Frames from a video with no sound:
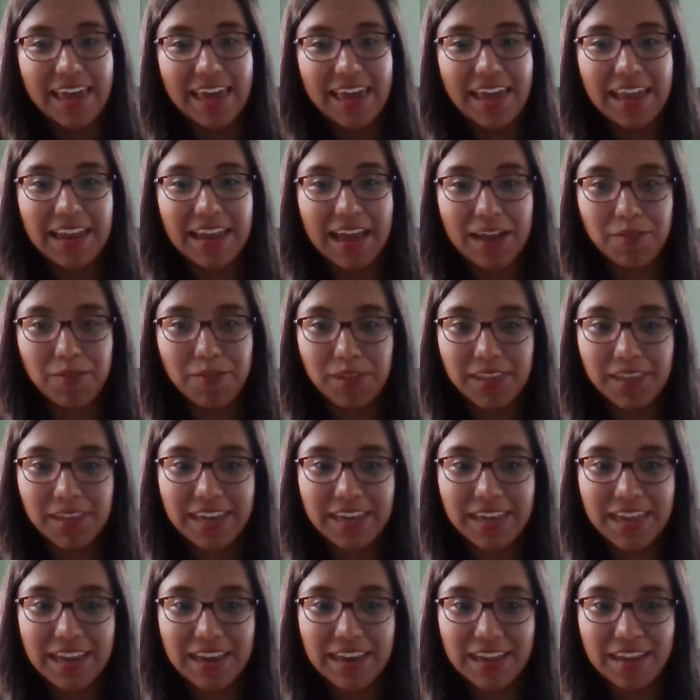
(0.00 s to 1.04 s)
and I really
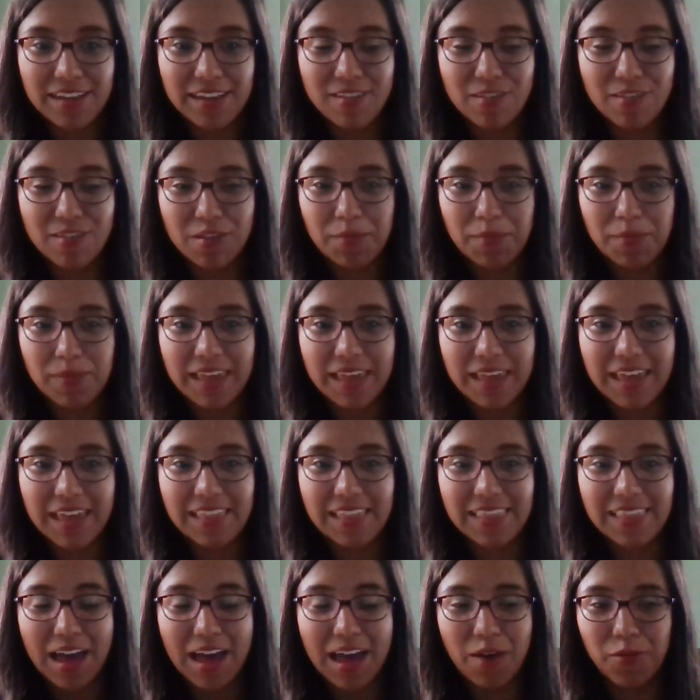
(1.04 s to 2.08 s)
needed
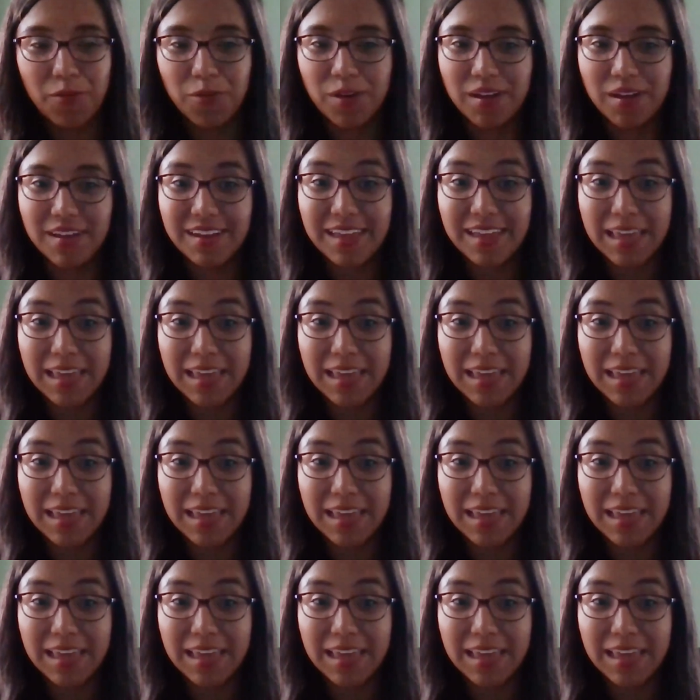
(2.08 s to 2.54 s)
something that would